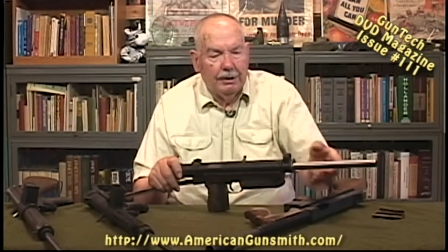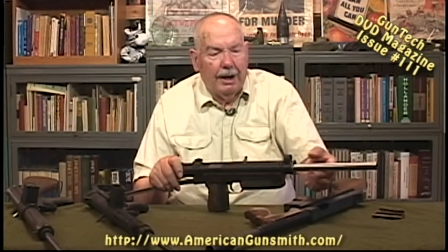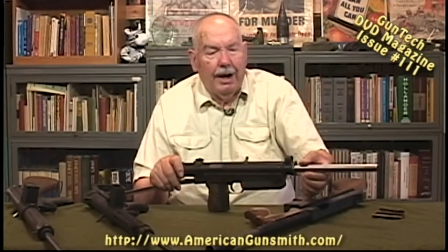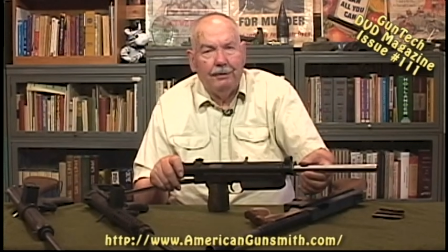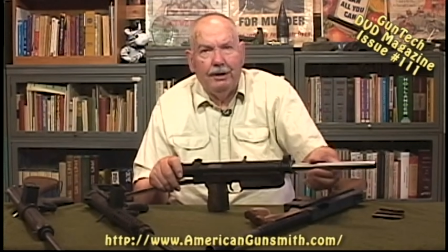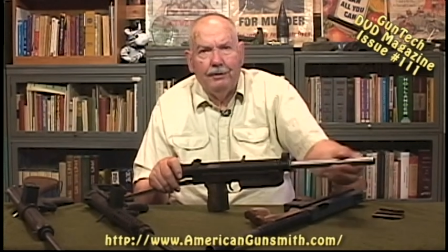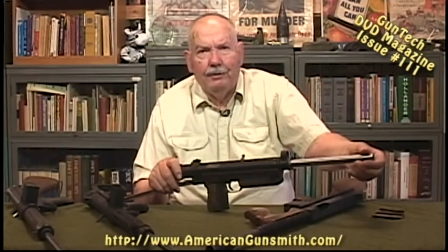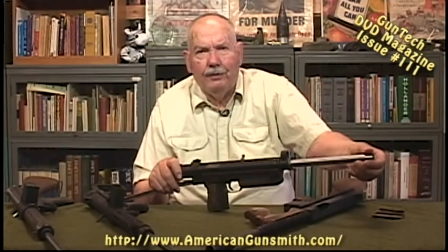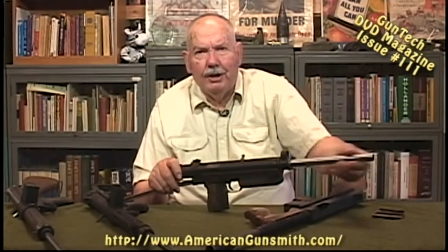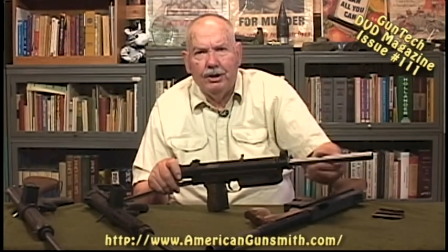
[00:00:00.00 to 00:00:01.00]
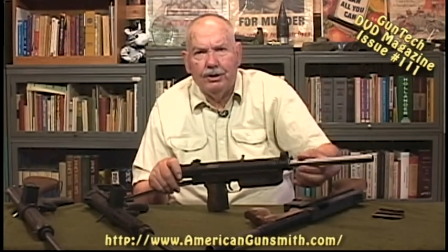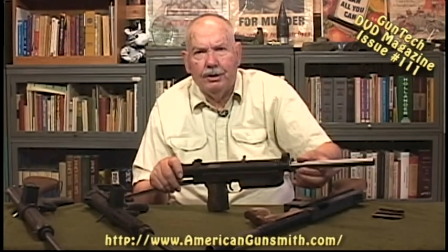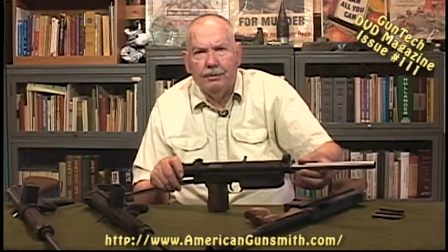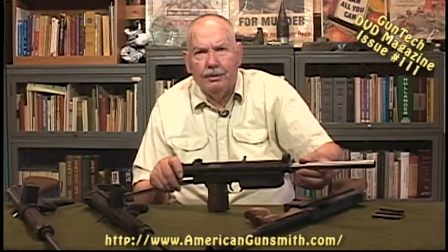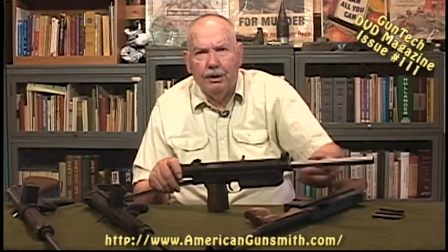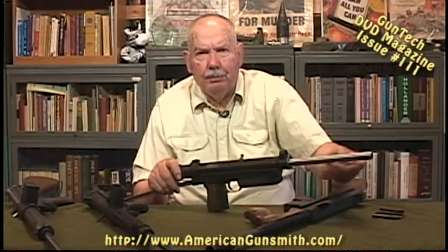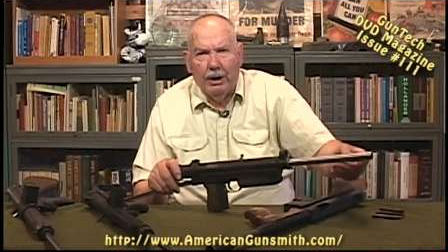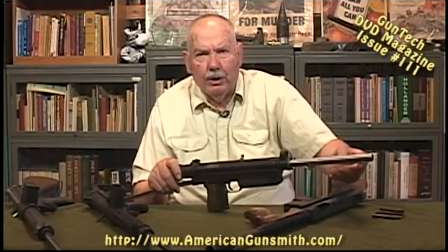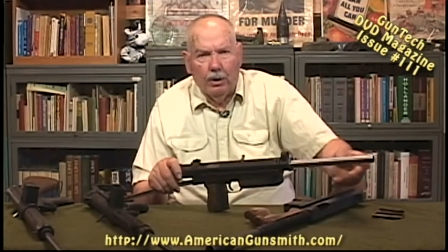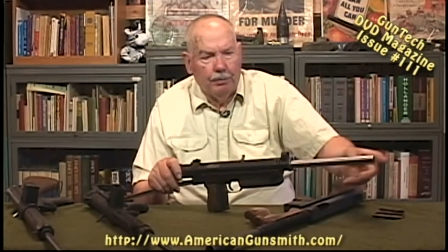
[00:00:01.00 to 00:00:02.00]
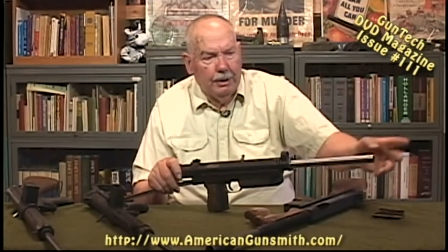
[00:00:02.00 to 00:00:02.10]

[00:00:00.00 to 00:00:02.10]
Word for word: they haven't even finished the barrel,